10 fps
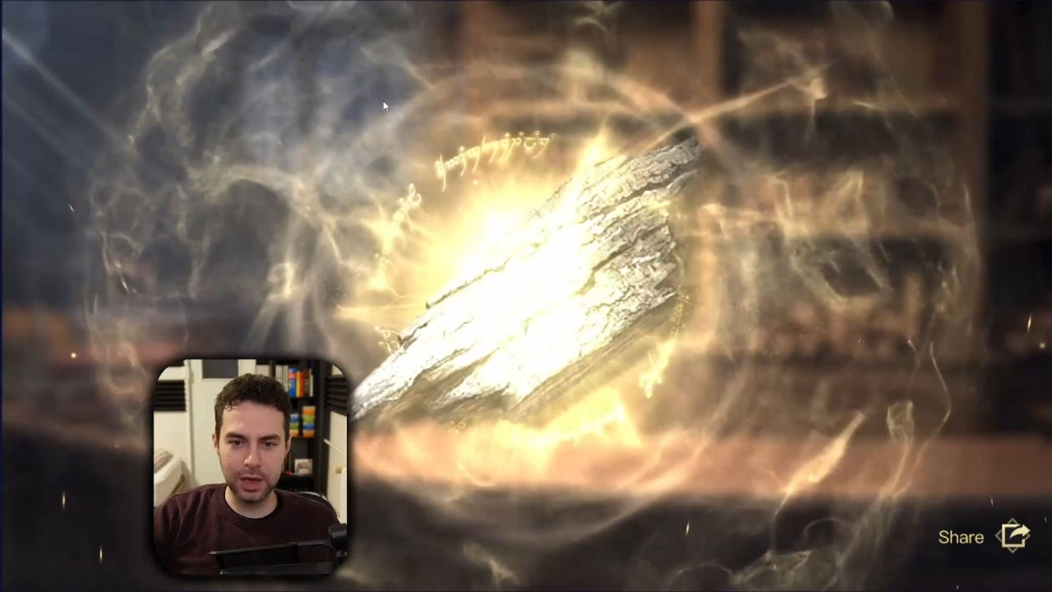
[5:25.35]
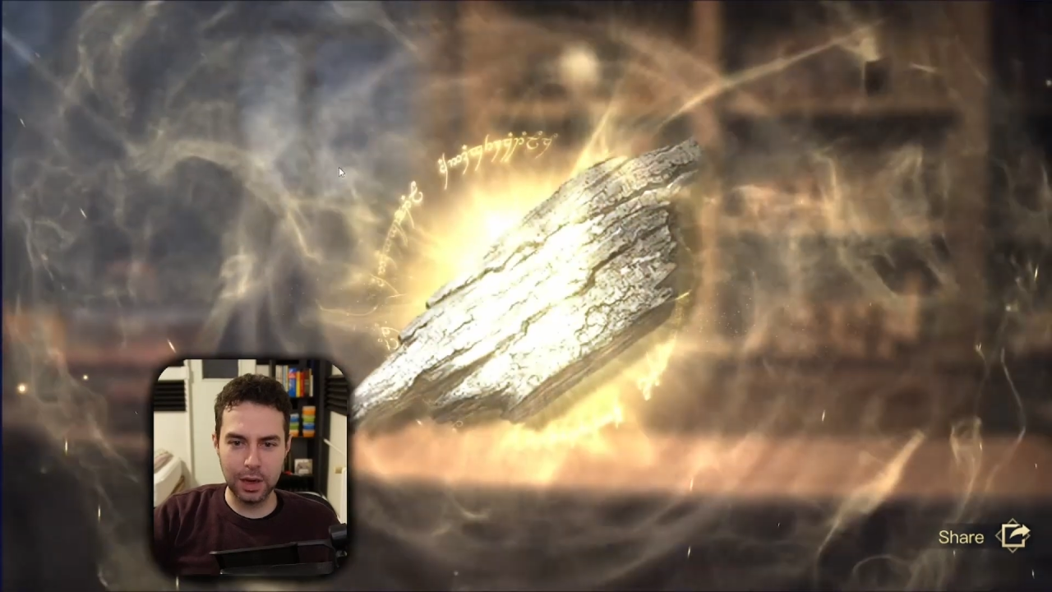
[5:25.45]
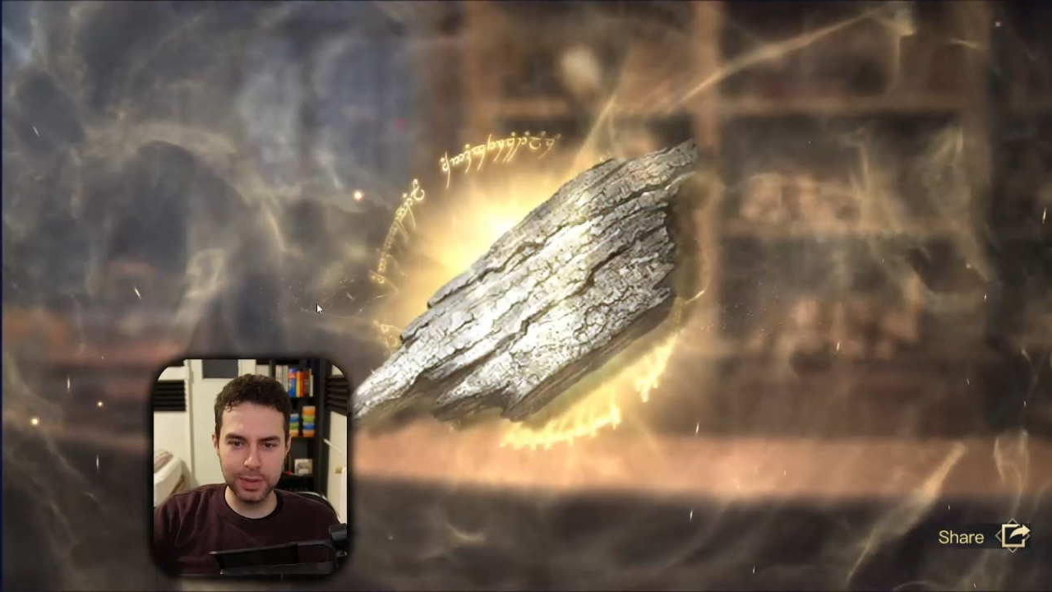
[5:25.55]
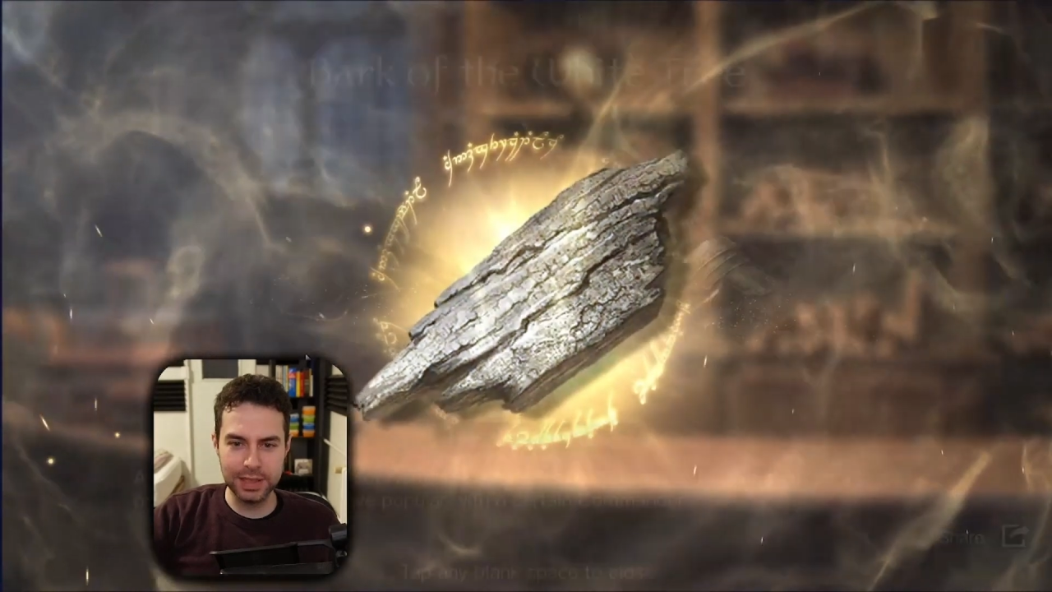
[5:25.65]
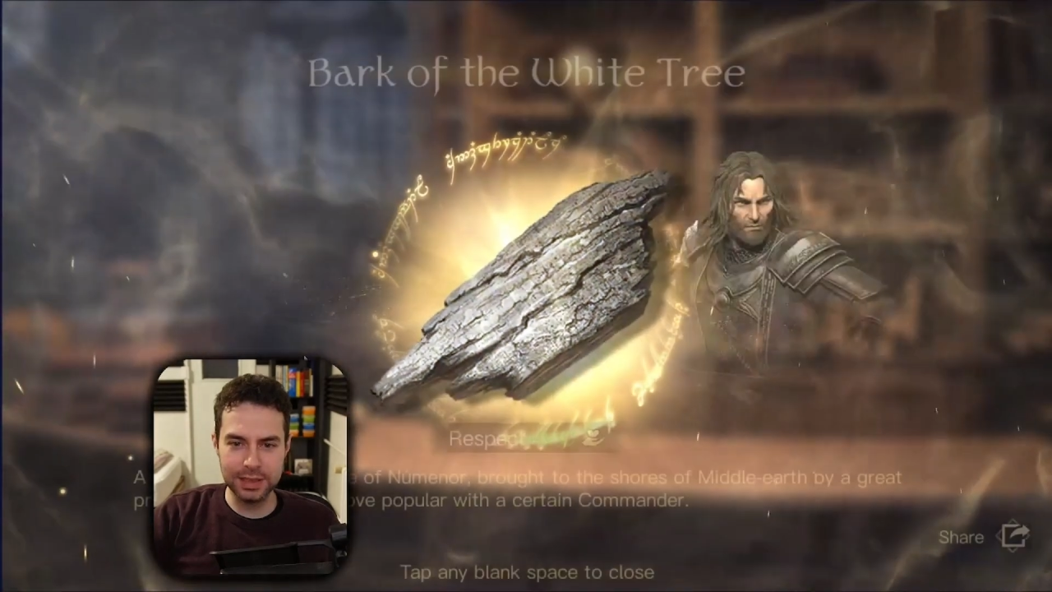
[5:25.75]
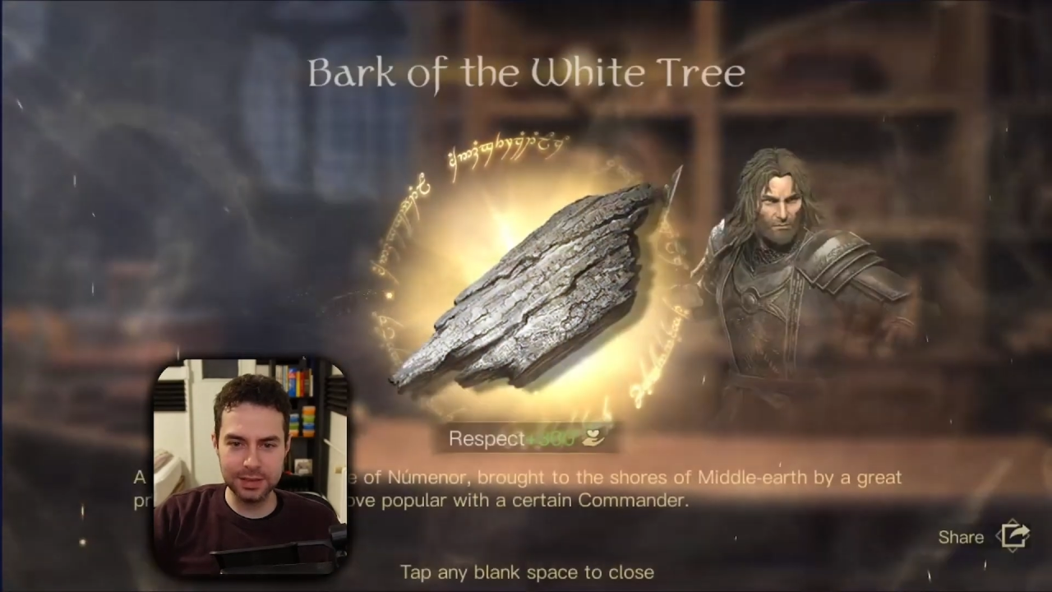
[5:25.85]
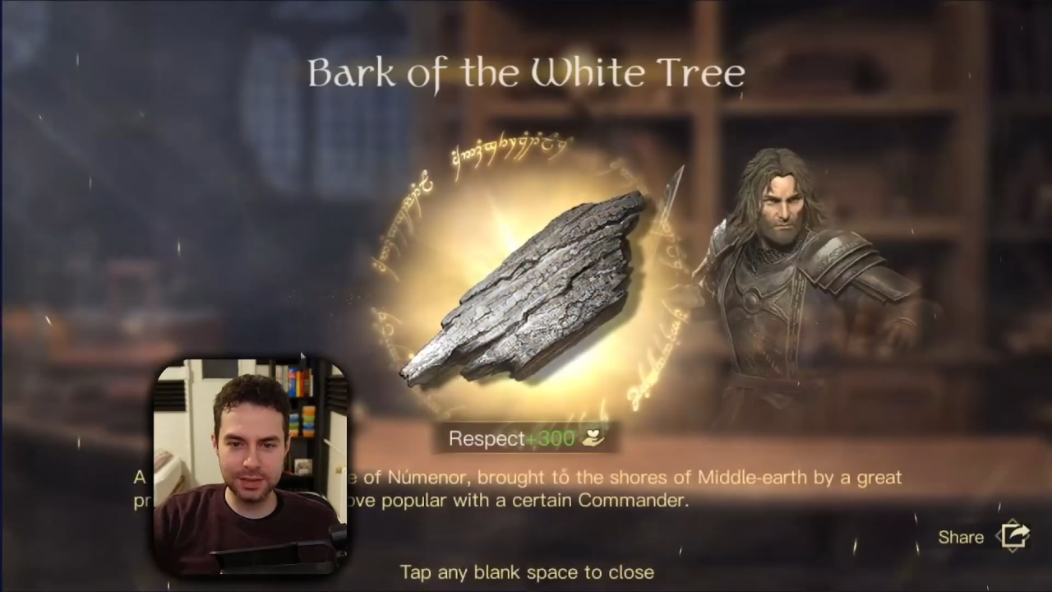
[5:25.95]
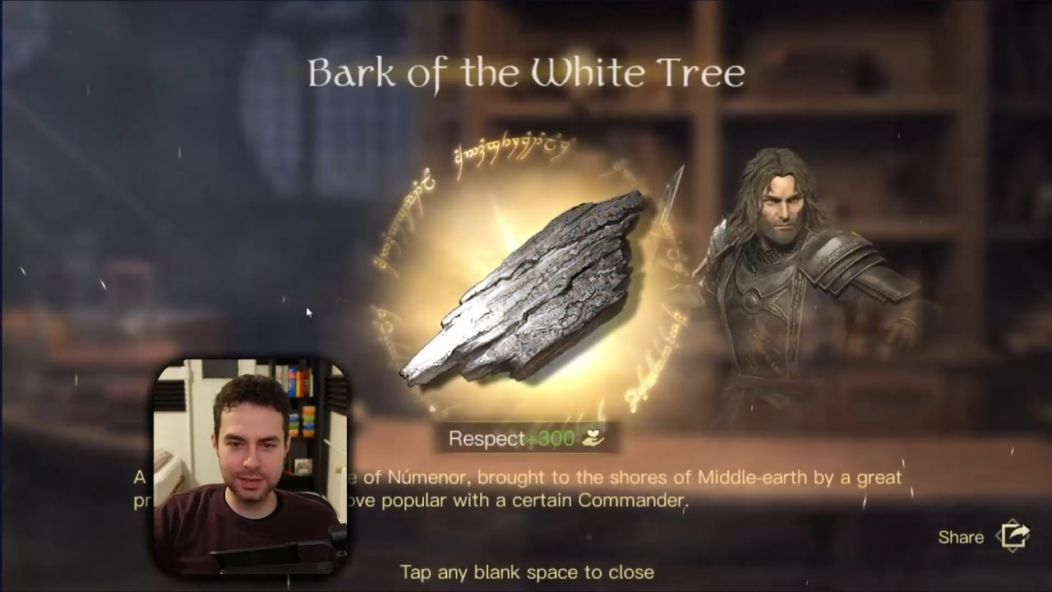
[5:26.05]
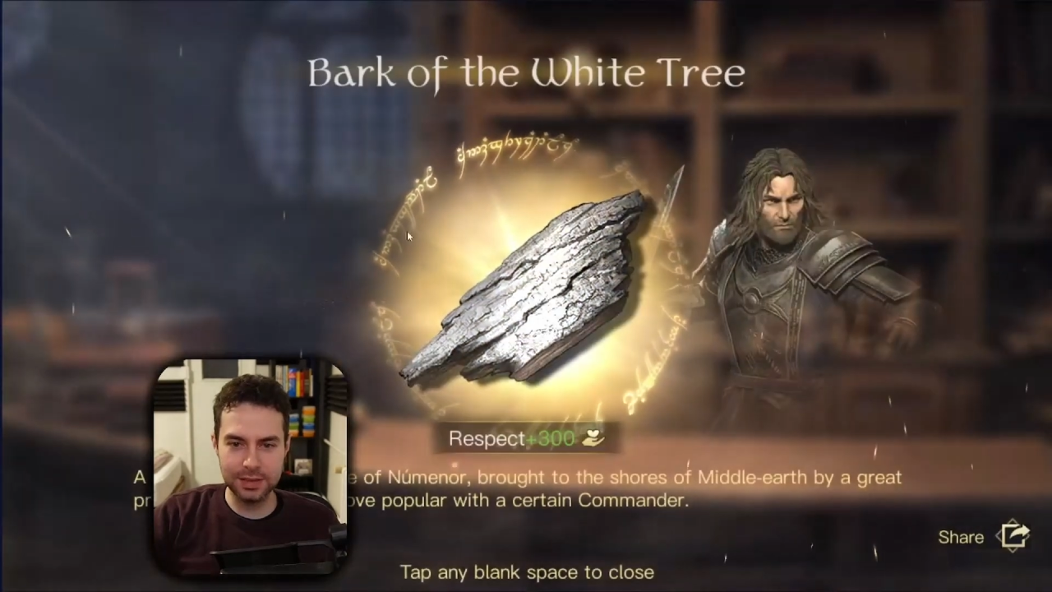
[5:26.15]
coming in.